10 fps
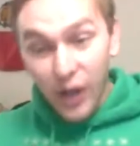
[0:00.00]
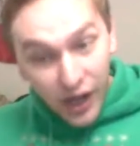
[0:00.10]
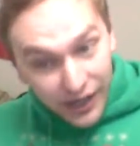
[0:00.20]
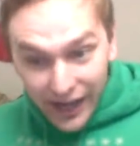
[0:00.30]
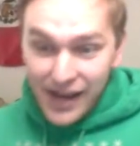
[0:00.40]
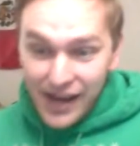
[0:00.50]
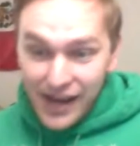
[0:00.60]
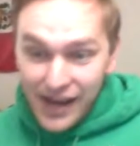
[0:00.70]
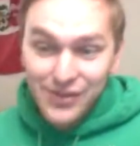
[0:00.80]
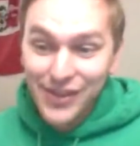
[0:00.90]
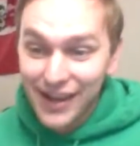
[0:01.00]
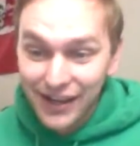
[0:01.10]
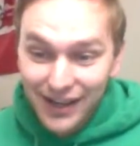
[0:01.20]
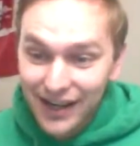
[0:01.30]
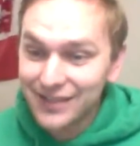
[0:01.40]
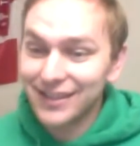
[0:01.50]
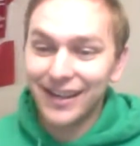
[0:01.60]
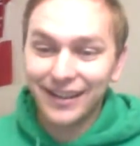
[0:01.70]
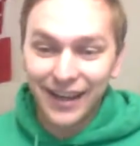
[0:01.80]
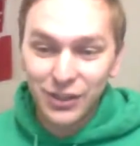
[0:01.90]
a hate thing, guys. I
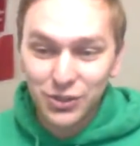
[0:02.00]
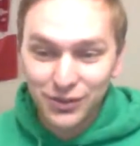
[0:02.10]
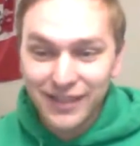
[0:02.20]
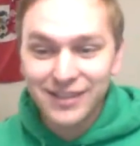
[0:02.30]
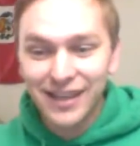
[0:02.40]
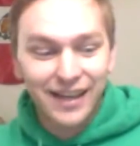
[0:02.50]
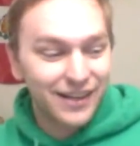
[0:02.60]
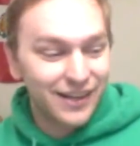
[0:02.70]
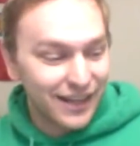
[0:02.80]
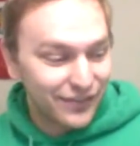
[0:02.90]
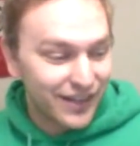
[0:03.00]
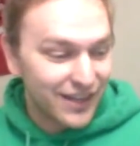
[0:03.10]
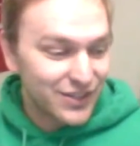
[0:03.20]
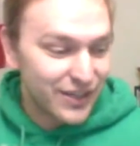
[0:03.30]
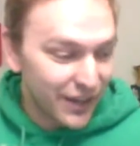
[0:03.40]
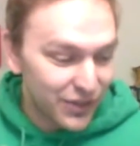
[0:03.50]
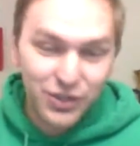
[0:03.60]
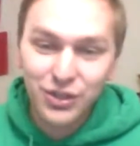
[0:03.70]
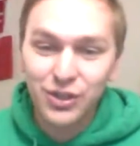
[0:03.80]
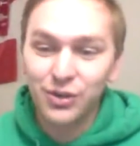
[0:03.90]
can't stress that enough. It has nothing to
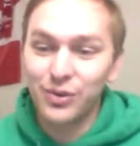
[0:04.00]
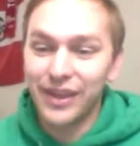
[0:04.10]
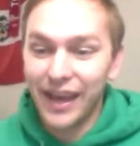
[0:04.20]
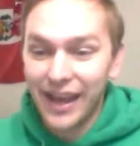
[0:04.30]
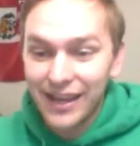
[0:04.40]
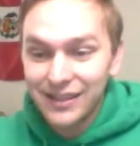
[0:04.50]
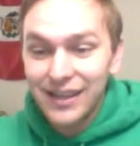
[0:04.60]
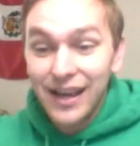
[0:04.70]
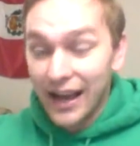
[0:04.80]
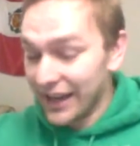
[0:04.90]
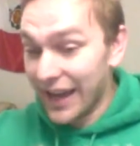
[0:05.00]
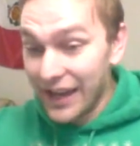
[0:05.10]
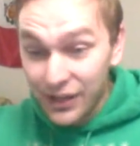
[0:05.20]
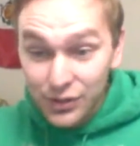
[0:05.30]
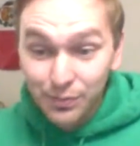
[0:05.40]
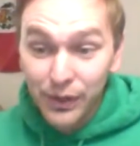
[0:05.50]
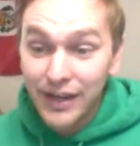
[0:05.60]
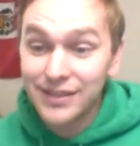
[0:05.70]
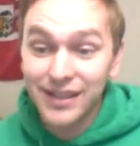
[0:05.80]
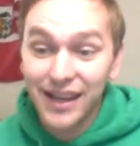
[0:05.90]
do with hate. I hate his price
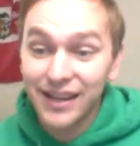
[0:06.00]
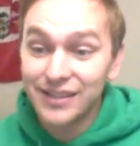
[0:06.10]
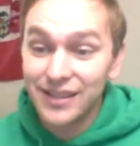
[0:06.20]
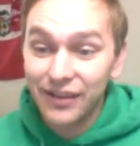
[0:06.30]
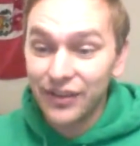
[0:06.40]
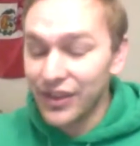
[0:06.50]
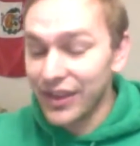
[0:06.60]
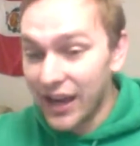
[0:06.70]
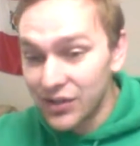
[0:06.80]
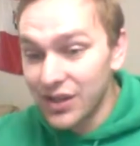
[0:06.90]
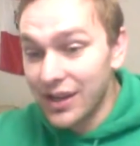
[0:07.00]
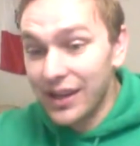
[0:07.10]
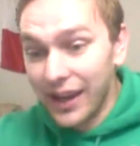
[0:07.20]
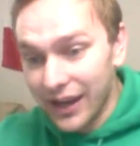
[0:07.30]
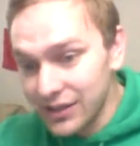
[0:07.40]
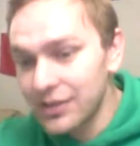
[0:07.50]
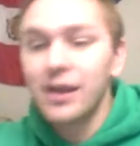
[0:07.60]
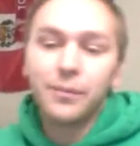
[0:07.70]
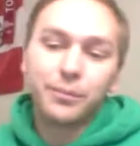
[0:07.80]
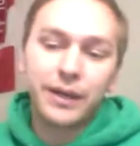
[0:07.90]
tag at $7,000, yes,
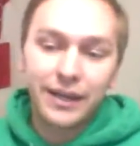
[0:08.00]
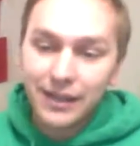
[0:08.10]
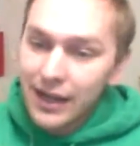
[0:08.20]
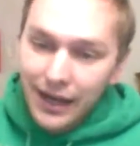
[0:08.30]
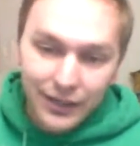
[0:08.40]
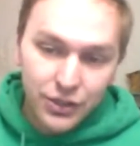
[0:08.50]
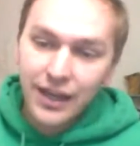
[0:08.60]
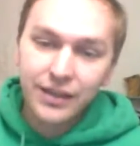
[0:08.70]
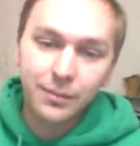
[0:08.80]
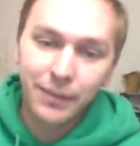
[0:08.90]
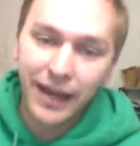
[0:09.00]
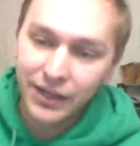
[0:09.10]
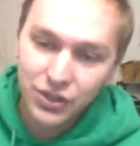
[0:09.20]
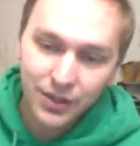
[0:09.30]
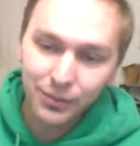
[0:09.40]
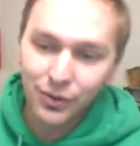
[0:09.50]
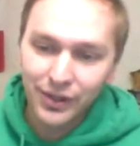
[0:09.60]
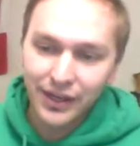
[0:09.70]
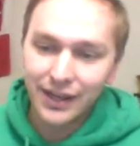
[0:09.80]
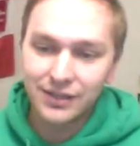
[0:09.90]
but I just hate the matchup going
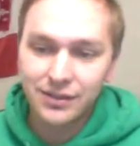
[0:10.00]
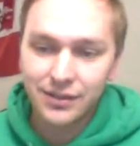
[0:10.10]
against